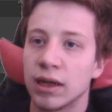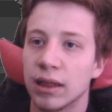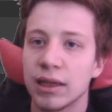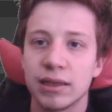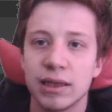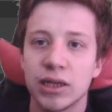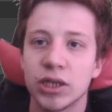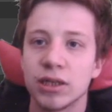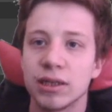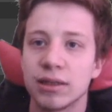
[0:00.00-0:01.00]
Let's
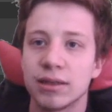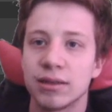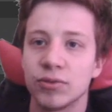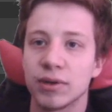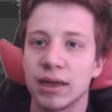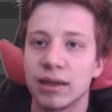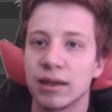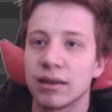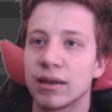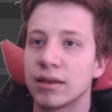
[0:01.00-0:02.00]
actually look at
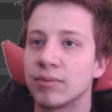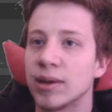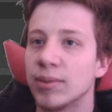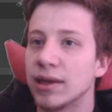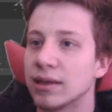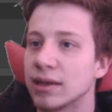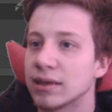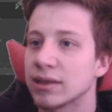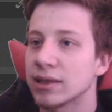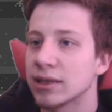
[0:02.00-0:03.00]
it. That's maybe
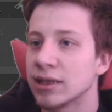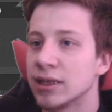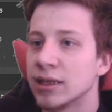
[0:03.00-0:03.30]
interesting.